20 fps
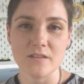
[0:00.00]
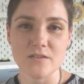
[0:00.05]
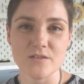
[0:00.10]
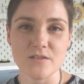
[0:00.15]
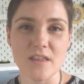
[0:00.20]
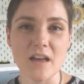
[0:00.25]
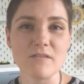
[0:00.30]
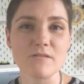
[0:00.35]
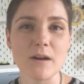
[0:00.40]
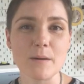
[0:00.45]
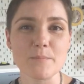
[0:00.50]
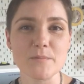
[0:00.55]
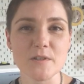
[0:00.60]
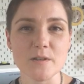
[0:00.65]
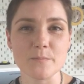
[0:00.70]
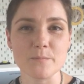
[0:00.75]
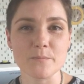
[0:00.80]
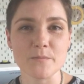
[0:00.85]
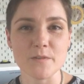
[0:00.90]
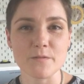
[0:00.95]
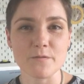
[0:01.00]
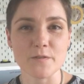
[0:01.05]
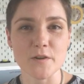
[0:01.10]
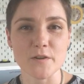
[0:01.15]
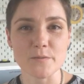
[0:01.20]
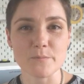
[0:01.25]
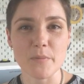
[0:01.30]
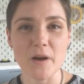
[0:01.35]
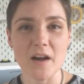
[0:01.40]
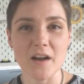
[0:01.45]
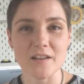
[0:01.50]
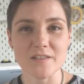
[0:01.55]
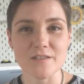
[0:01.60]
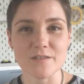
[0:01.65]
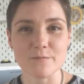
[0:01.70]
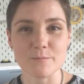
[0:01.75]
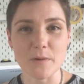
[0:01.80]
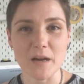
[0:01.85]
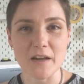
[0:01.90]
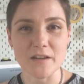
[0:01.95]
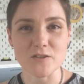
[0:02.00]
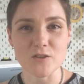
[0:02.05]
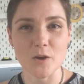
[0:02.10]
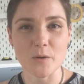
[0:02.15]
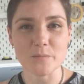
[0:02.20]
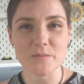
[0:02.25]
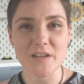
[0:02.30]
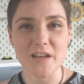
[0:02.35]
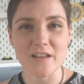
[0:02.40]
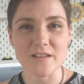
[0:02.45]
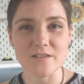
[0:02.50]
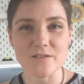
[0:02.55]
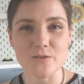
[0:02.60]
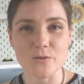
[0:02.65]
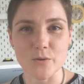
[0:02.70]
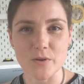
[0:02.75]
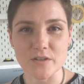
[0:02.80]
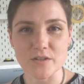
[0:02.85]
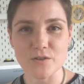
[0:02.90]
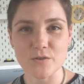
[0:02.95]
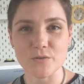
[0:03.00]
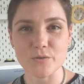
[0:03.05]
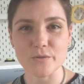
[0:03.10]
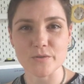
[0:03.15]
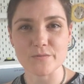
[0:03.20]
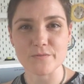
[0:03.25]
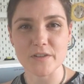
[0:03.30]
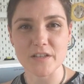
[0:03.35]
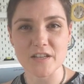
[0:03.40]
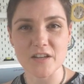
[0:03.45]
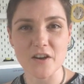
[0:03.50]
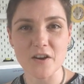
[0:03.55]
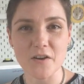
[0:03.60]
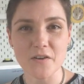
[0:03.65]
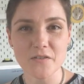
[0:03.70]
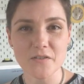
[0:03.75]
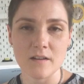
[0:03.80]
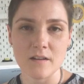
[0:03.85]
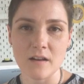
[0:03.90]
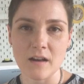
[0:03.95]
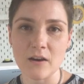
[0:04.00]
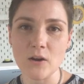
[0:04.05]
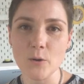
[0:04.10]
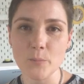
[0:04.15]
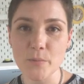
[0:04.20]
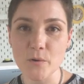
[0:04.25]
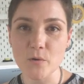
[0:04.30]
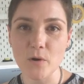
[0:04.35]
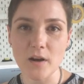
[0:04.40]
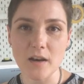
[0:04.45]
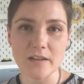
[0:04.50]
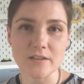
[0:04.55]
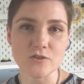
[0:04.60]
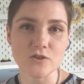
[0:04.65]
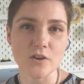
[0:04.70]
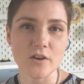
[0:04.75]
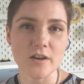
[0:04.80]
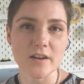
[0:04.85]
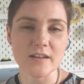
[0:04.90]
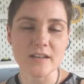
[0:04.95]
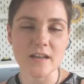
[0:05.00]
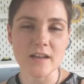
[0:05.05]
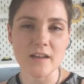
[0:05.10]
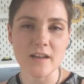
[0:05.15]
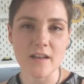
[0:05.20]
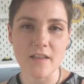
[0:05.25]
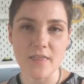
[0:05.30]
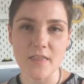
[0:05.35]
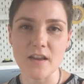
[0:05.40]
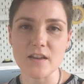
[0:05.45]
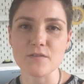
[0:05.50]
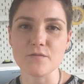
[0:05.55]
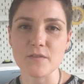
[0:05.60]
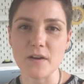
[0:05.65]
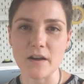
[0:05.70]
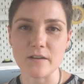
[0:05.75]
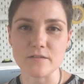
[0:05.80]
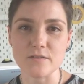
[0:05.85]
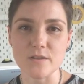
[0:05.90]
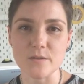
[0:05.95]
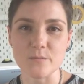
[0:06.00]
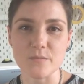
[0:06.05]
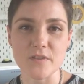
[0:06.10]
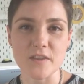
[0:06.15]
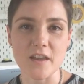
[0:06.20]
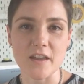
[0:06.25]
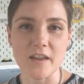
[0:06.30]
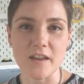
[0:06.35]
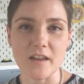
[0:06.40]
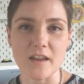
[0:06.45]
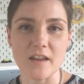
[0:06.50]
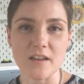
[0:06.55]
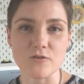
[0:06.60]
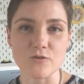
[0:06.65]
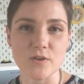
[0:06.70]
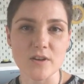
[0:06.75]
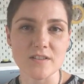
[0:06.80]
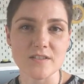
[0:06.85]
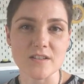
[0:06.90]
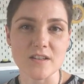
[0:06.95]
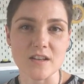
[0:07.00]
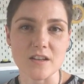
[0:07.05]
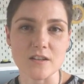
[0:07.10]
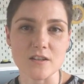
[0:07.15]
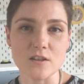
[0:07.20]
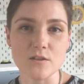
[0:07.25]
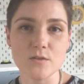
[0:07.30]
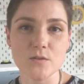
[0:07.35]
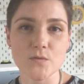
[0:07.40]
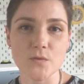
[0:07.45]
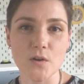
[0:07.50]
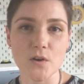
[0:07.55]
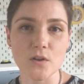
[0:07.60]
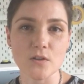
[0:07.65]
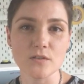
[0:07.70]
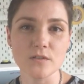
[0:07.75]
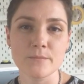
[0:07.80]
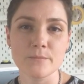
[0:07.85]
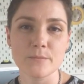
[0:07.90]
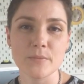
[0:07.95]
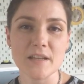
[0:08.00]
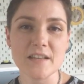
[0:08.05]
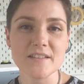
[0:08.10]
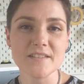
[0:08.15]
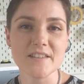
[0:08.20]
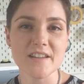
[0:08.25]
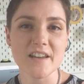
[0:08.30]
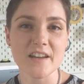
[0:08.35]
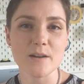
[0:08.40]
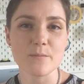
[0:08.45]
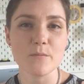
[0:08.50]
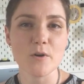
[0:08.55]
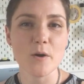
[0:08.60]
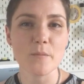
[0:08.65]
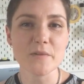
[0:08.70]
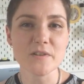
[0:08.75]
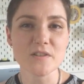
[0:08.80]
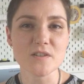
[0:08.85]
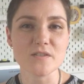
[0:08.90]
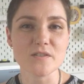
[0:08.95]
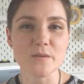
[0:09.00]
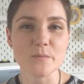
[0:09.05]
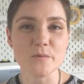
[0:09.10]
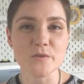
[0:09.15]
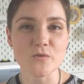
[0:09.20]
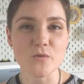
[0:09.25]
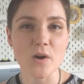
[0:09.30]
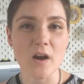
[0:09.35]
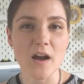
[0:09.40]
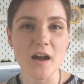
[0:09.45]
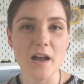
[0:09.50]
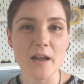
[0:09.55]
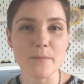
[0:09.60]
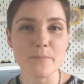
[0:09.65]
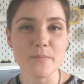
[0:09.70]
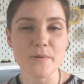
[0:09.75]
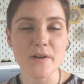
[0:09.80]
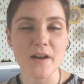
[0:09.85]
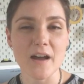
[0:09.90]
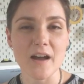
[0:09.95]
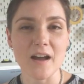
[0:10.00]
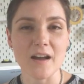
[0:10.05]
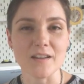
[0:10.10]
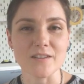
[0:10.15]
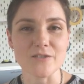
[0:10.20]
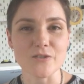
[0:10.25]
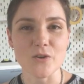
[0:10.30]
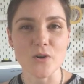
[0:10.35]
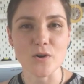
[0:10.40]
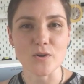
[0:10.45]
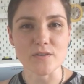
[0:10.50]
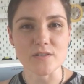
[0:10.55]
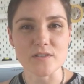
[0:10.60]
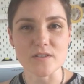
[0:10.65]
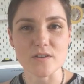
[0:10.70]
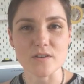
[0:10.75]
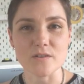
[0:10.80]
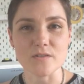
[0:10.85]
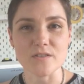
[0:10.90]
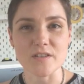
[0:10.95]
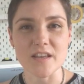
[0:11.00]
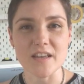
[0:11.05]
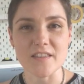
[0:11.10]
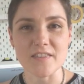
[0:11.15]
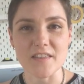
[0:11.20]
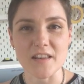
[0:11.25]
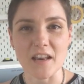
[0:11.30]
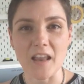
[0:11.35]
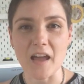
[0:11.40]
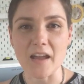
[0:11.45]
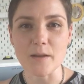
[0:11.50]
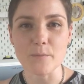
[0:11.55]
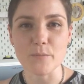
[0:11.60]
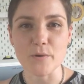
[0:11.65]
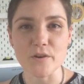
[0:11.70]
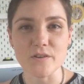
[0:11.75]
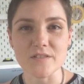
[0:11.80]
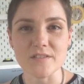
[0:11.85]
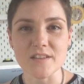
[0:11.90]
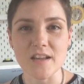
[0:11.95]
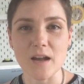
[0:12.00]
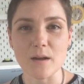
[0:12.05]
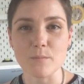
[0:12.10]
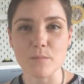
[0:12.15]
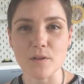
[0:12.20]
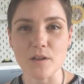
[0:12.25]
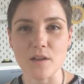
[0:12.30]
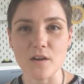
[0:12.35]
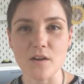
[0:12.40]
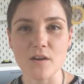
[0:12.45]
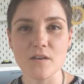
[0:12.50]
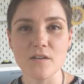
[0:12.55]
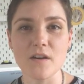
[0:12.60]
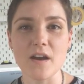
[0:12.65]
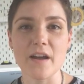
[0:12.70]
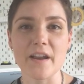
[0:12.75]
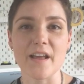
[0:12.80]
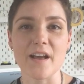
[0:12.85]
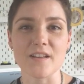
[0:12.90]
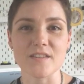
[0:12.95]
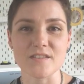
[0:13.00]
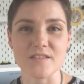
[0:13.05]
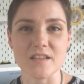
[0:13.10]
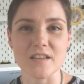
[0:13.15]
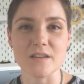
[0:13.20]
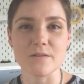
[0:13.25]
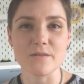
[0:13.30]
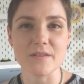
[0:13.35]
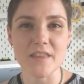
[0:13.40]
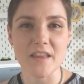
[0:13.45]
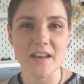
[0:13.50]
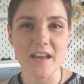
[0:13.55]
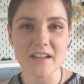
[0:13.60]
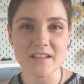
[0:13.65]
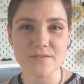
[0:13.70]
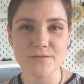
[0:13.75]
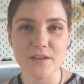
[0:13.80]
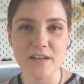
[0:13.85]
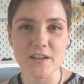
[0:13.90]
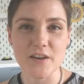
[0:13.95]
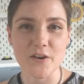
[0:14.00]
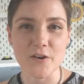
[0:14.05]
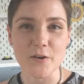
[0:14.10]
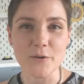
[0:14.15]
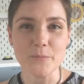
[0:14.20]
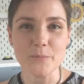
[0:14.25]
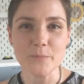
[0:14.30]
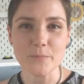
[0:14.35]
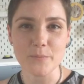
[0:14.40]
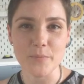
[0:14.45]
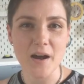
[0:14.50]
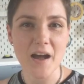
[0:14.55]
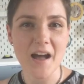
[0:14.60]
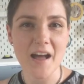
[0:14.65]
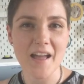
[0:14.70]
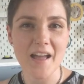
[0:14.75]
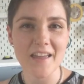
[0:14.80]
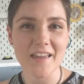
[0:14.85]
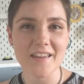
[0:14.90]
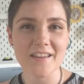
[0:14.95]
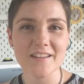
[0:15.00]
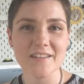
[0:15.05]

So that wraps up the first part of my top 10 sewing tools video. I hope you all enjoyed it and that you found something interesting and useful. Please take a moment to subscribe and also to hit the like button down below, and I'll see you in the next video. Bye!